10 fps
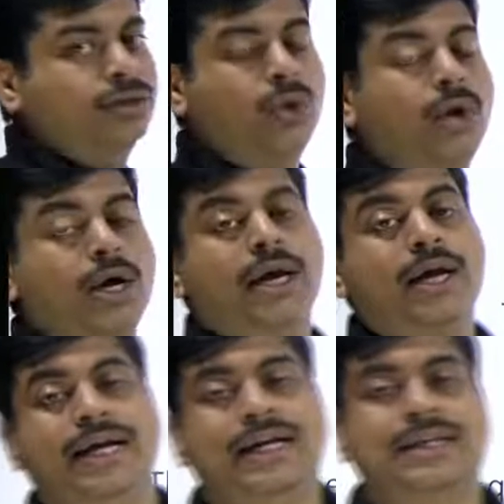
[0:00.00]
So
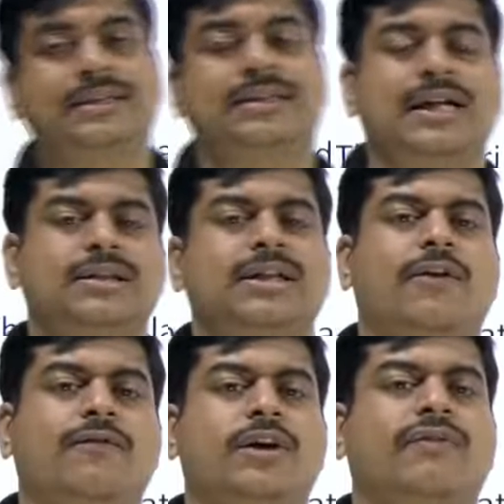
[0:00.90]
it is just
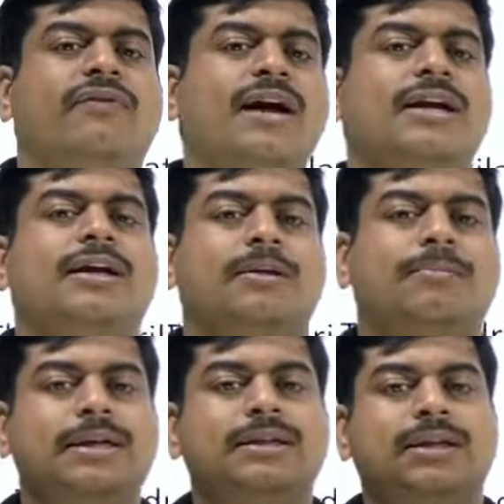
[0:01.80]
enough to define a
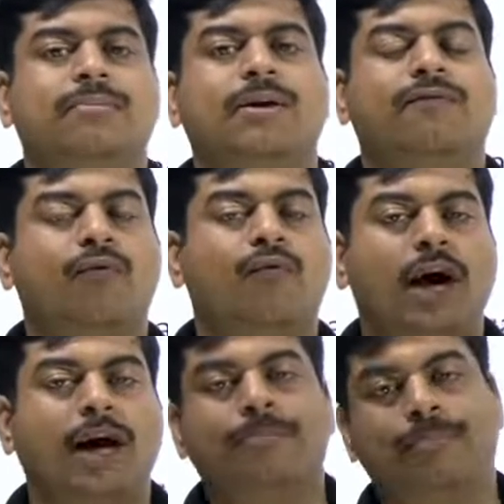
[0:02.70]
trapezium if
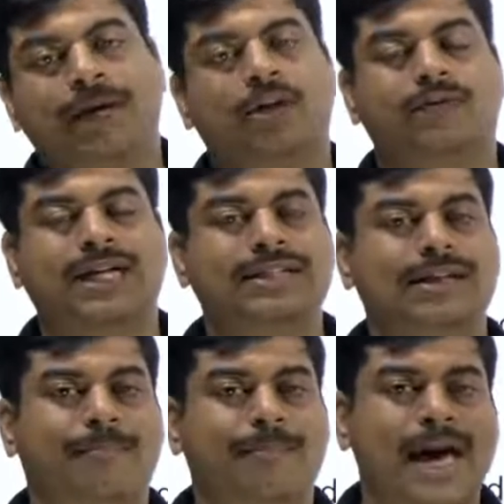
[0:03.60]
one pair of sides
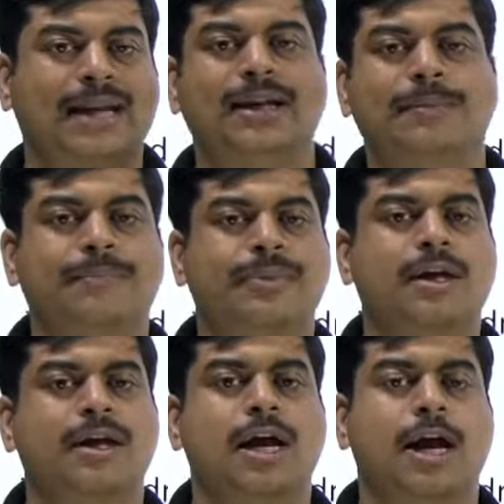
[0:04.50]
are parallel.
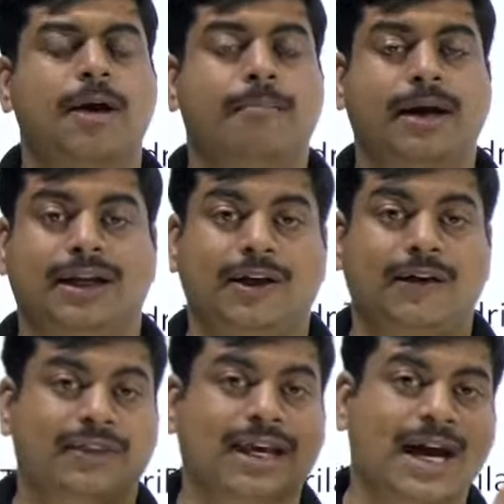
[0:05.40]
But
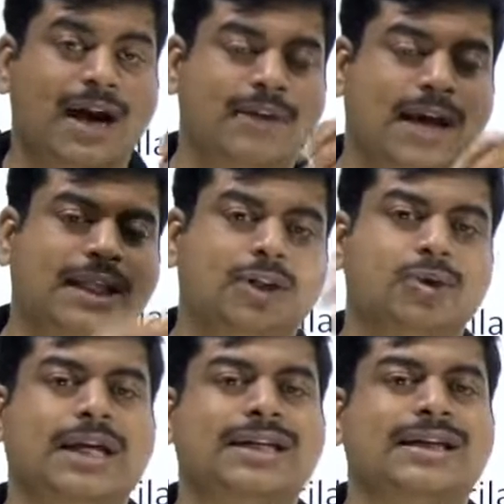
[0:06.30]
if the other two
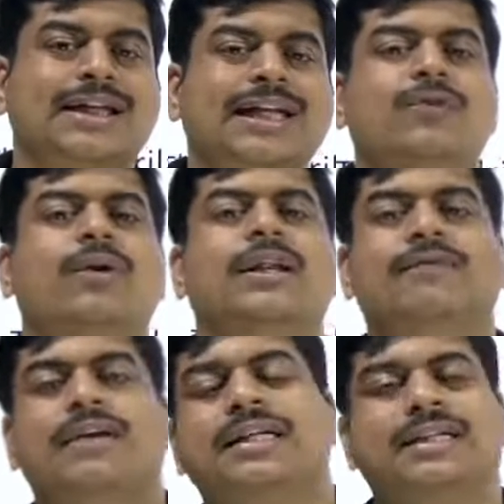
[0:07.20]
sides are equal, then
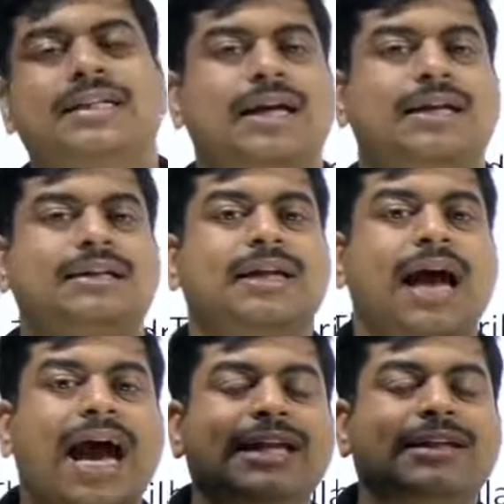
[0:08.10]
we can say that it is an
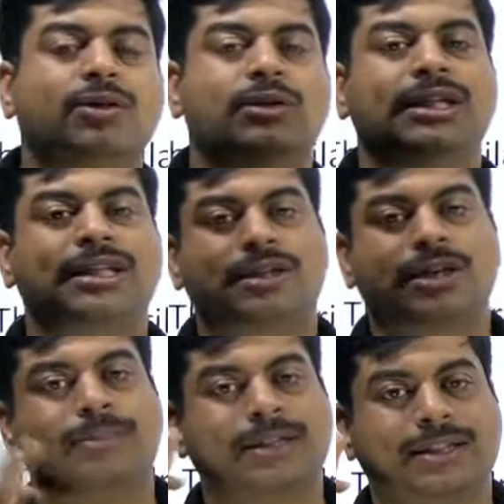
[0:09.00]
isosceles
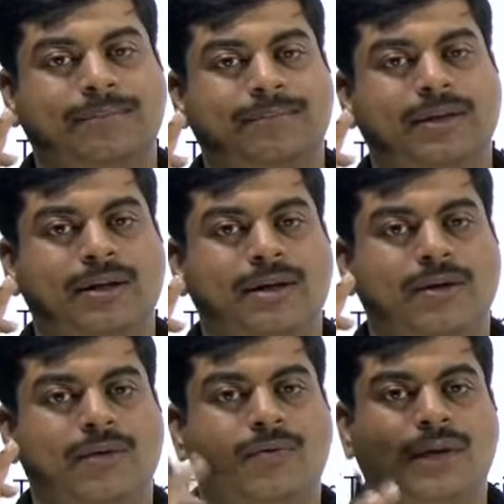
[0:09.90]
trapezium.
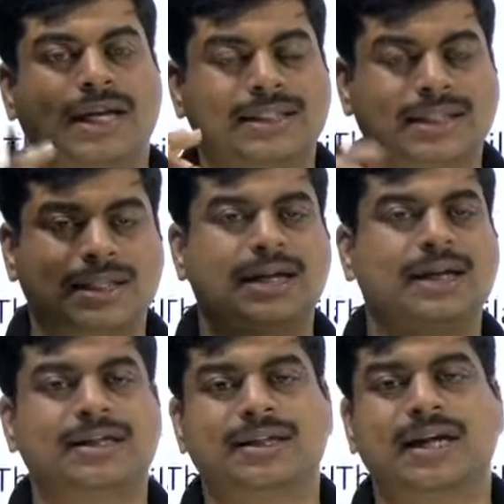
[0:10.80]
We can say that
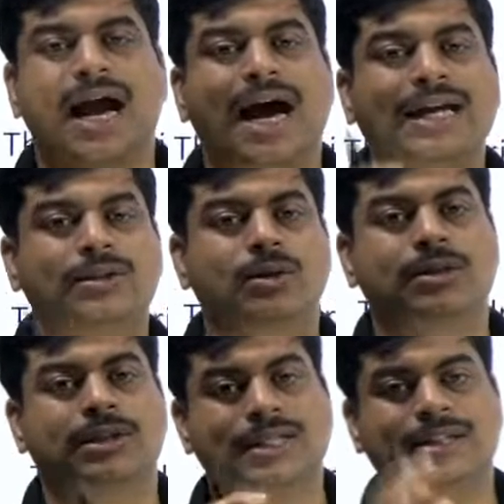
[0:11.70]
it is an
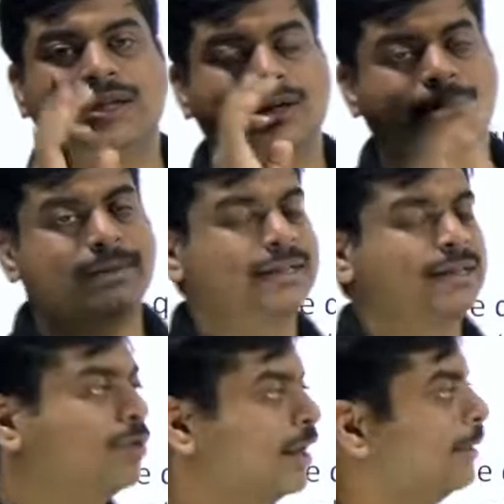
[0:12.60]
isosceles
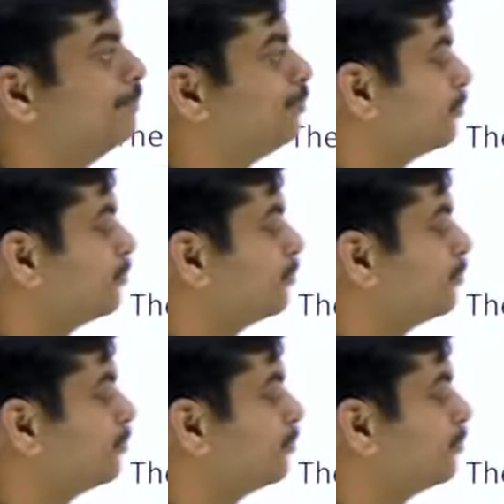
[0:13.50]
trapezium. Okay.